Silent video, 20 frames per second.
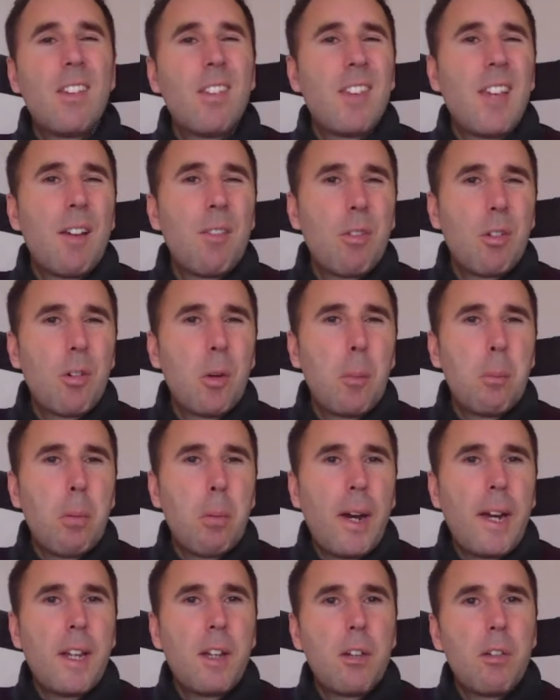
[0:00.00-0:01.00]
never a
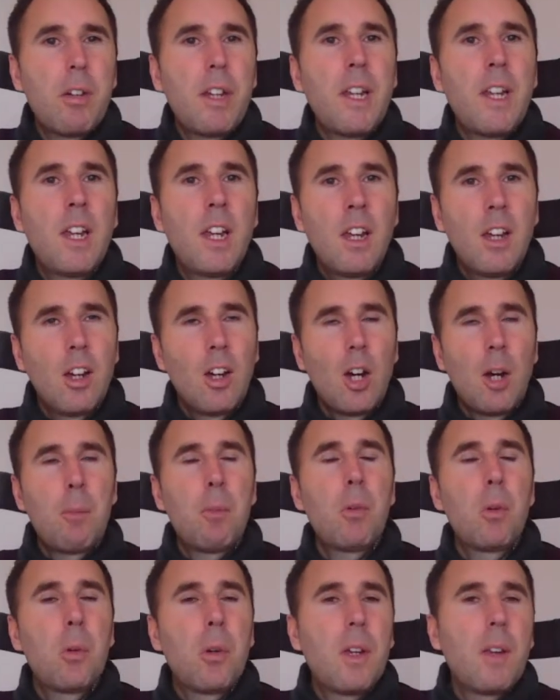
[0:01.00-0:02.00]
binary,
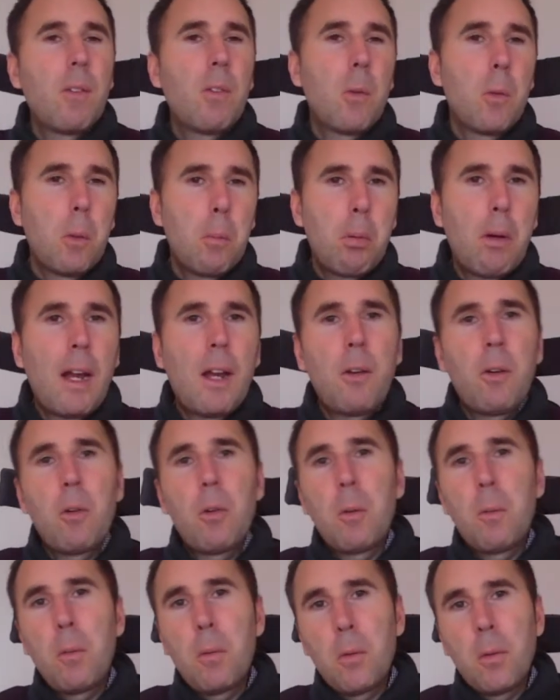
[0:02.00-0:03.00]
I'm talking to a brand or
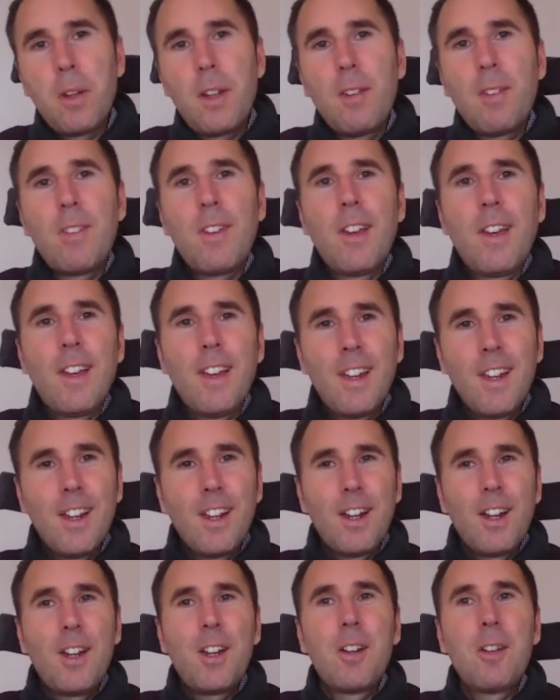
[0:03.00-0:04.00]
I'm talking to
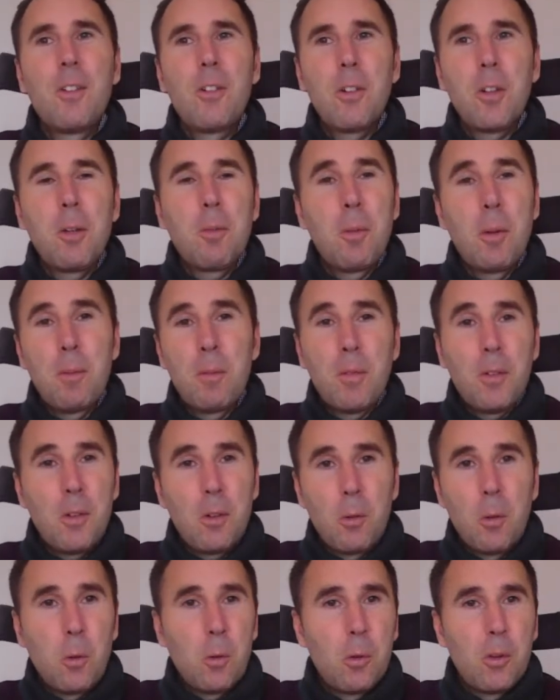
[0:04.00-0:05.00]
a consumer.
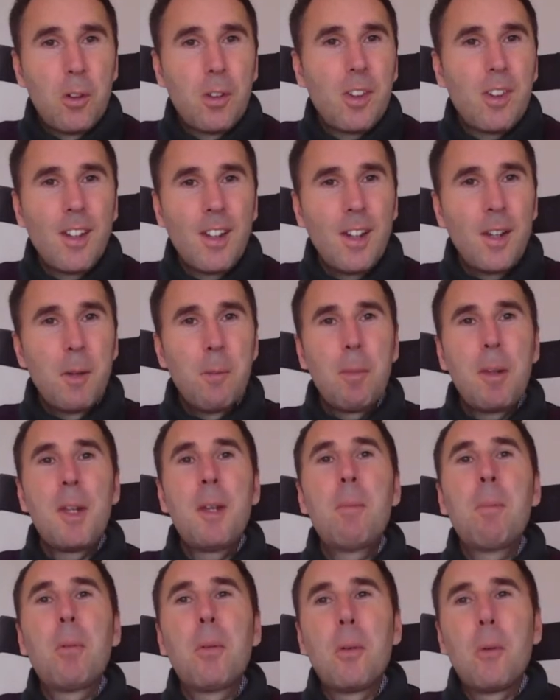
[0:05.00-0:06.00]
You're all just
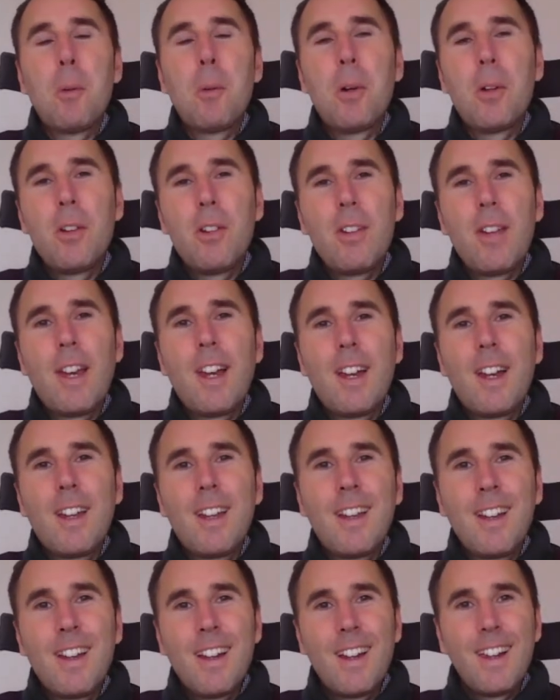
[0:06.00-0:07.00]
people watching.
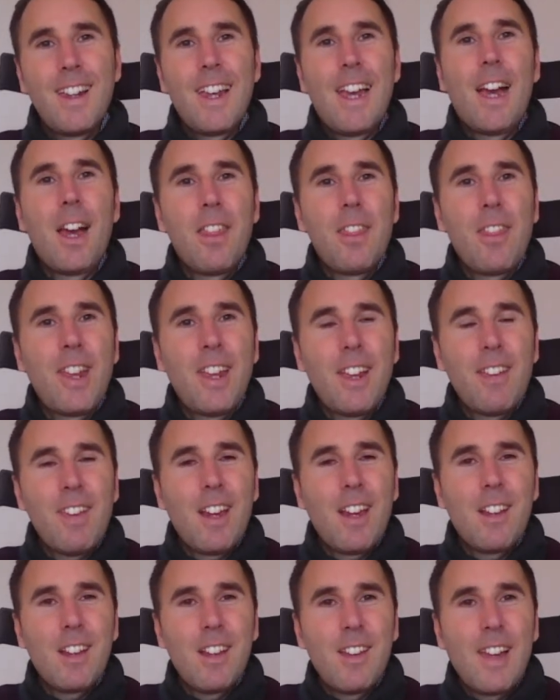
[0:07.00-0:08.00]
And I think at the
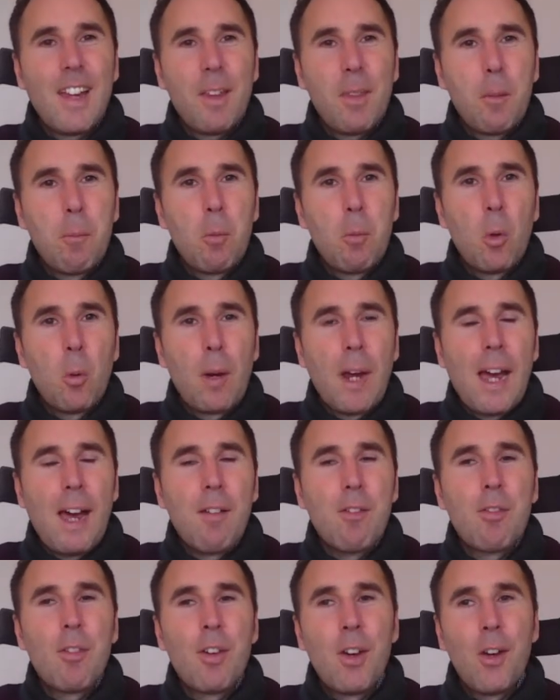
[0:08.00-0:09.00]
end of the day, the more we
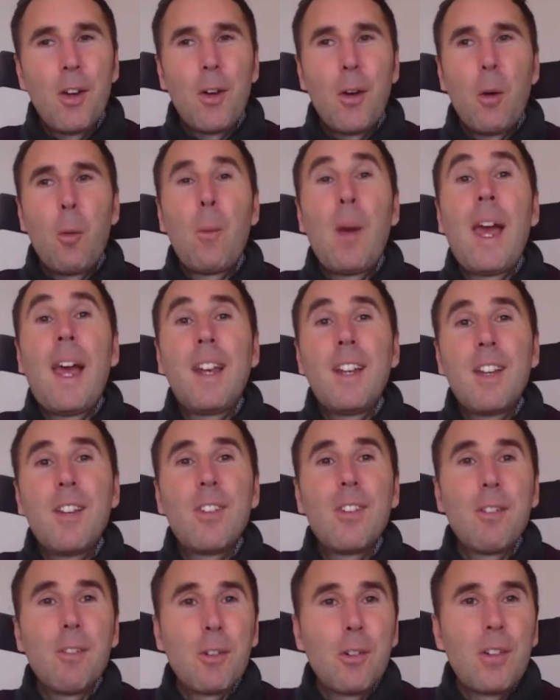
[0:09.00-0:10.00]
have
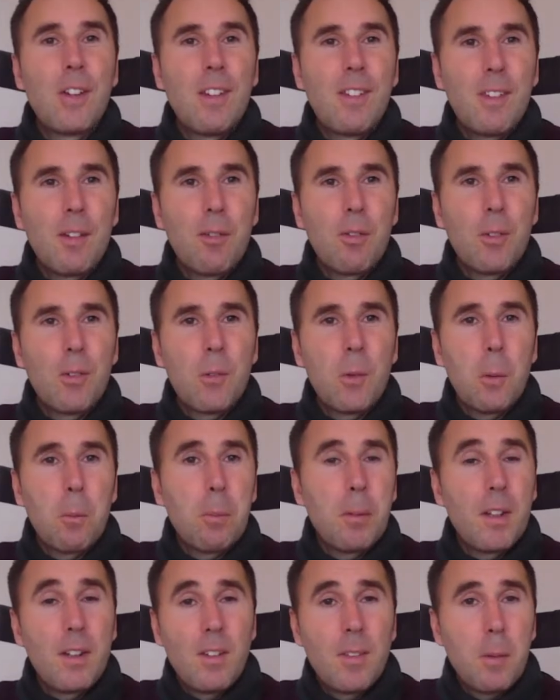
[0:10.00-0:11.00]
awareness of all these different
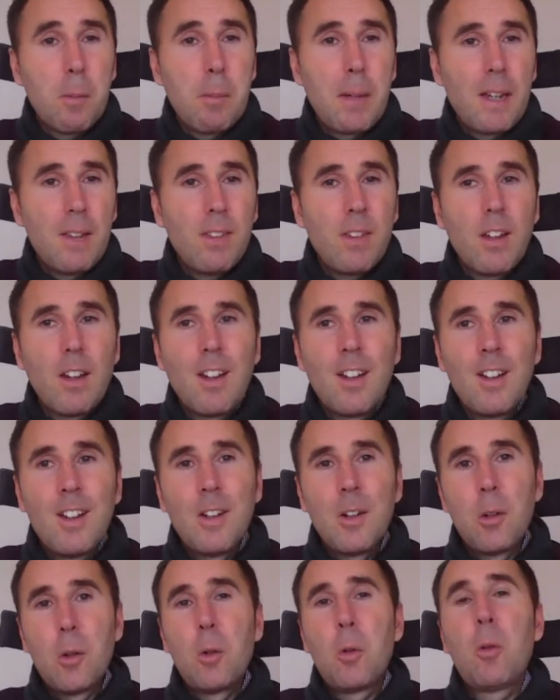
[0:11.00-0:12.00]
topics, the better
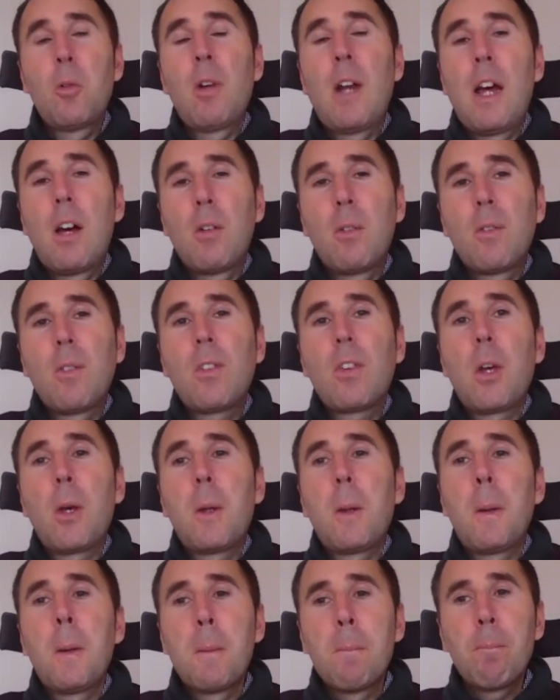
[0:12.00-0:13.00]
all round.
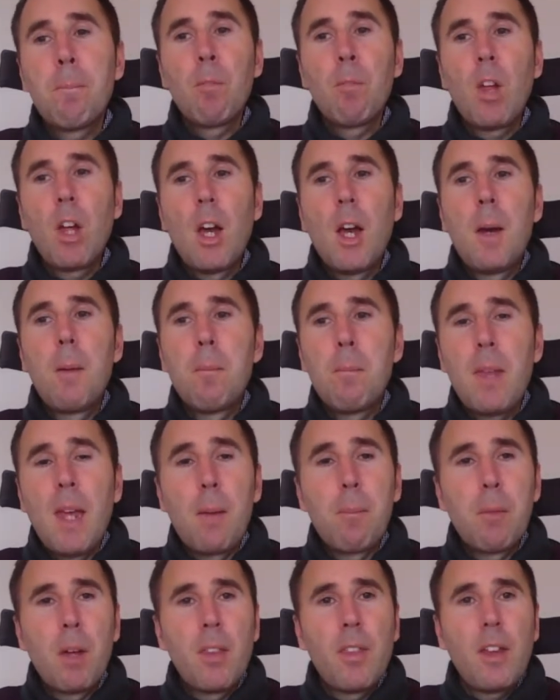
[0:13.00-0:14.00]
So I
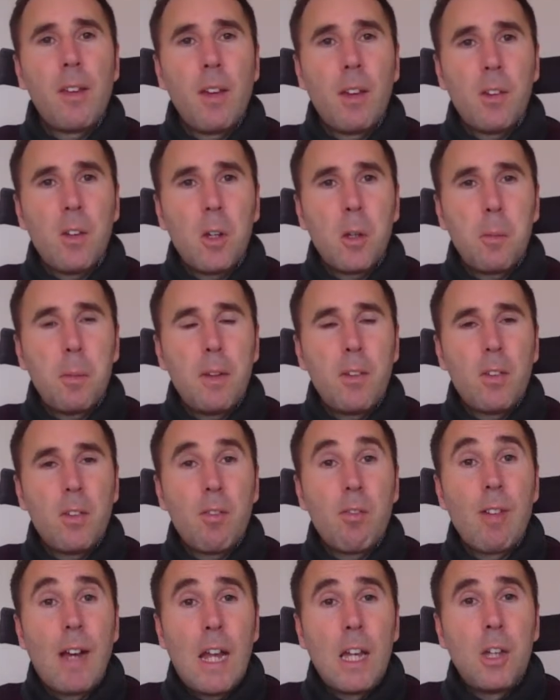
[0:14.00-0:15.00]
think there's going to be
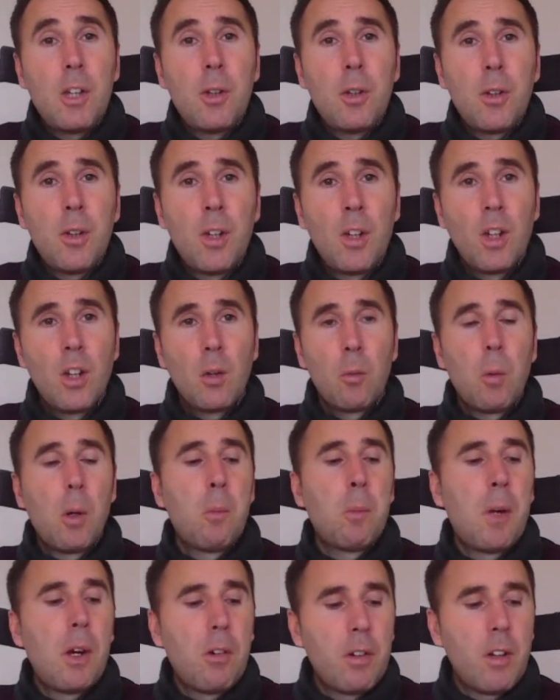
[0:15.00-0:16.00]
some value
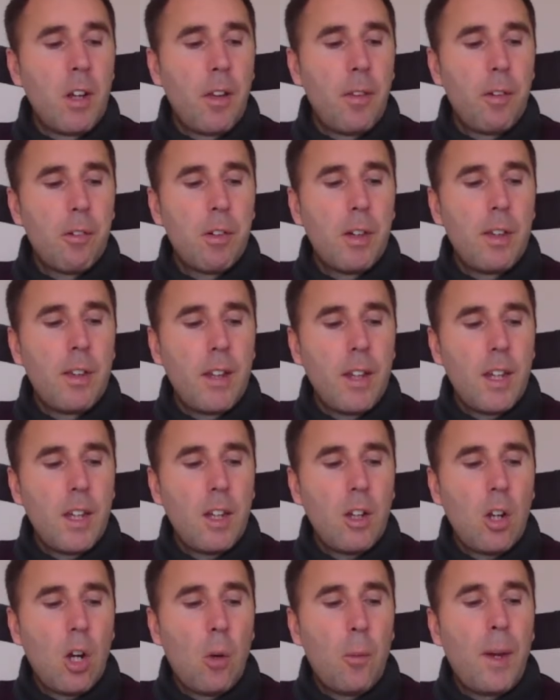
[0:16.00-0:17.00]
one way or another
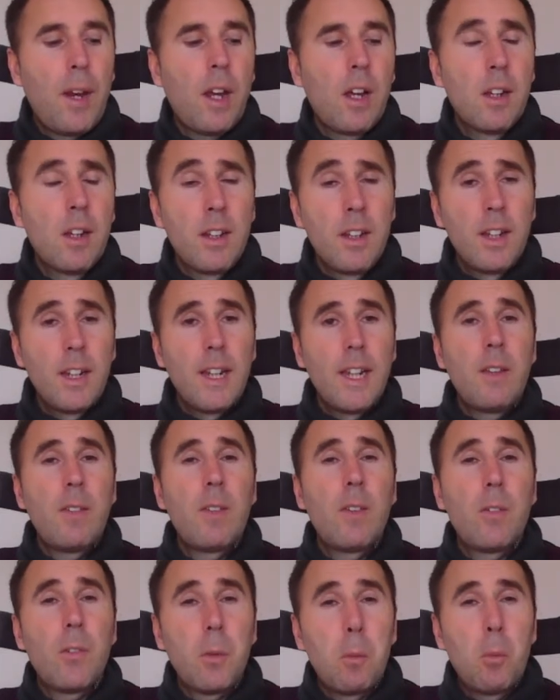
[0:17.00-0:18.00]
in going
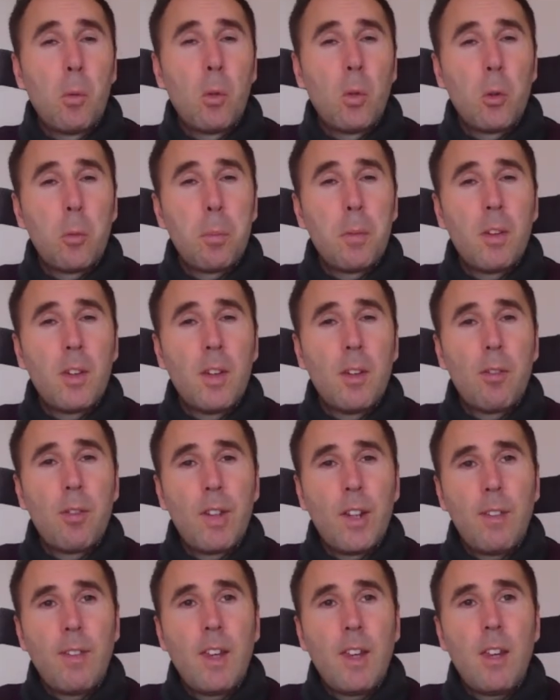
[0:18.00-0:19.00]
into some more
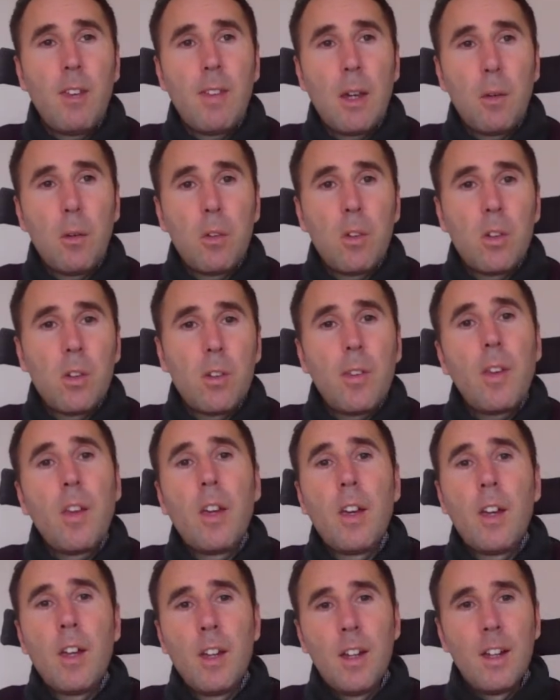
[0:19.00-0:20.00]
specific details as
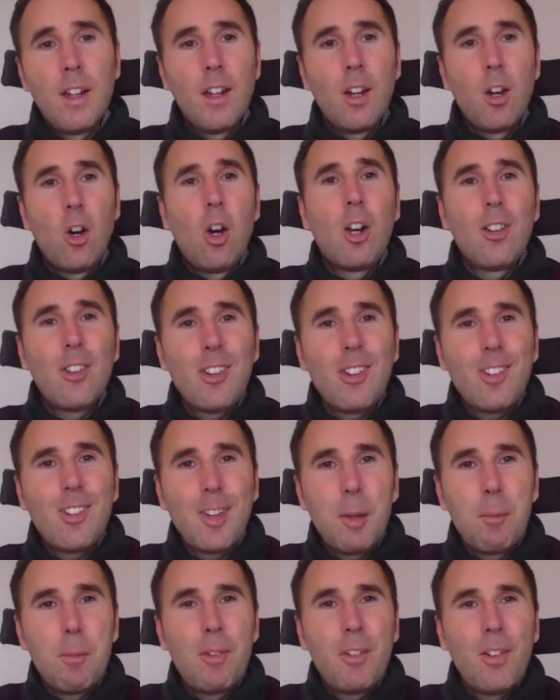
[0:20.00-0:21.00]
the Ask
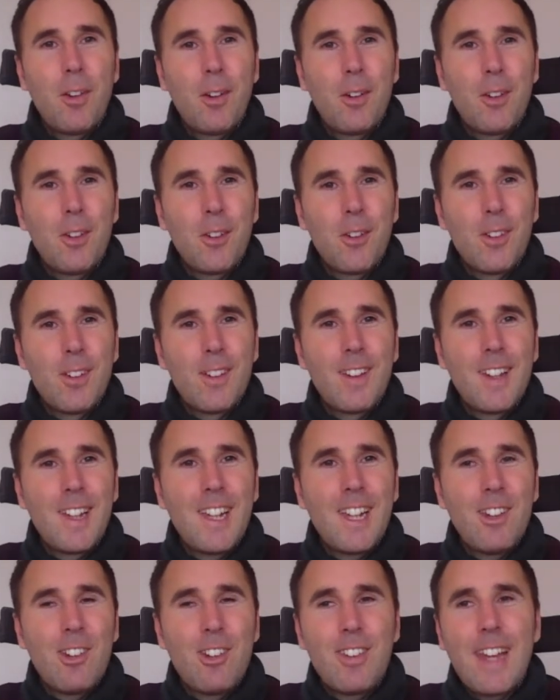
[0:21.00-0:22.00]
Sibs goes on
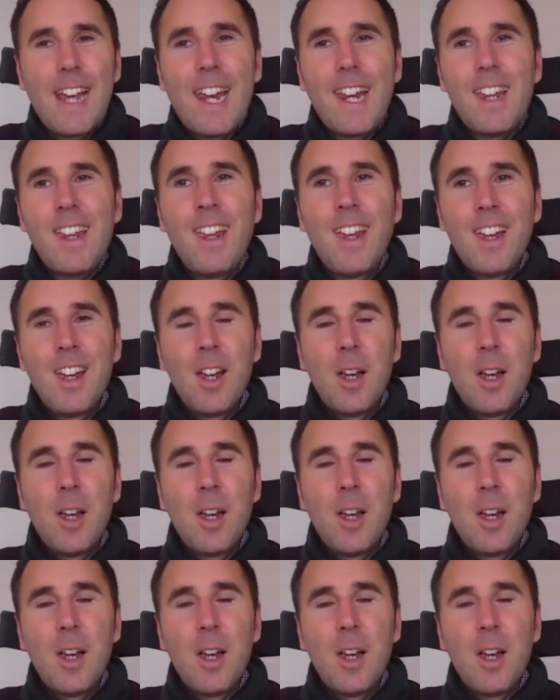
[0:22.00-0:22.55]
each day.